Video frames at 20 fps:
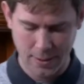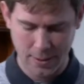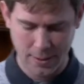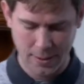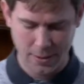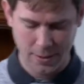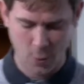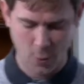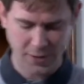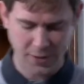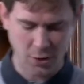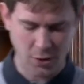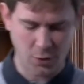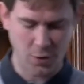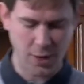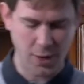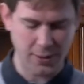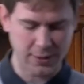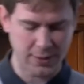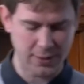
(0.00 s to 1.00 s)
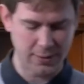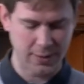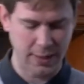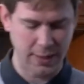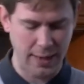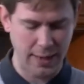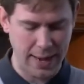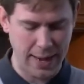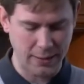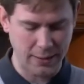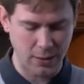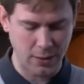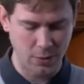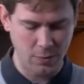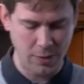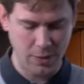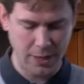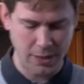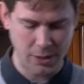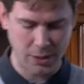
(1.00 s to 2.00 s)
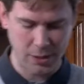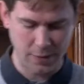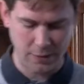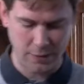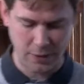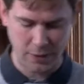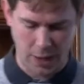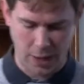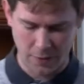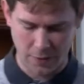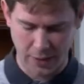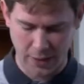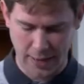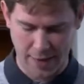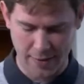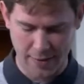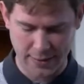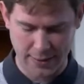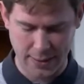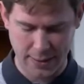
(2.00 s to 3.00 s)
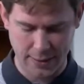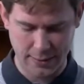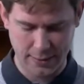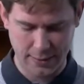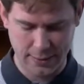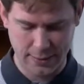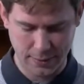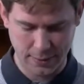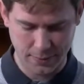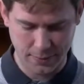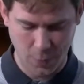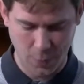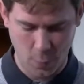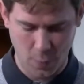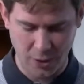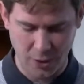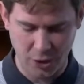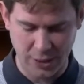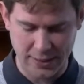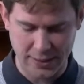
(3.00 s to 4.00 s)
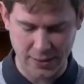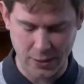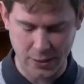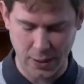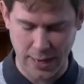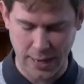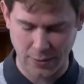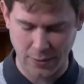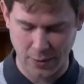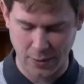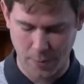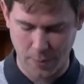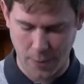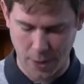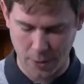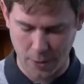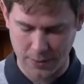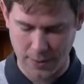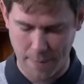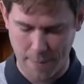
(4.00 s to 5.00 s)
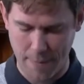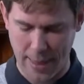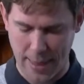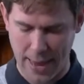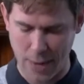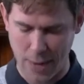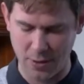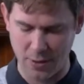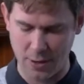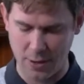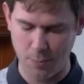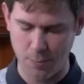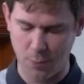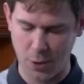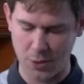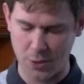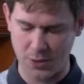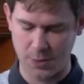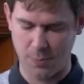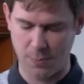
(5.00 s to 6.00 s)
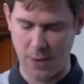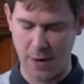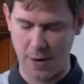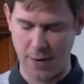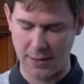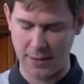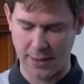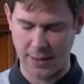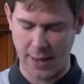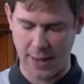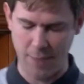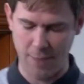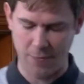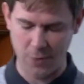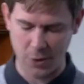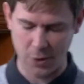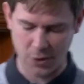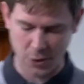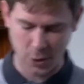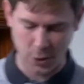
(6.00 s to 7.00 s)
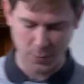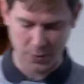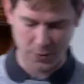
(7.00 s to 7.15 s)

They went across the lake to the region of the Gerasenes. When Jesus got out to the boat, a man with an impure spirit came from the tombs to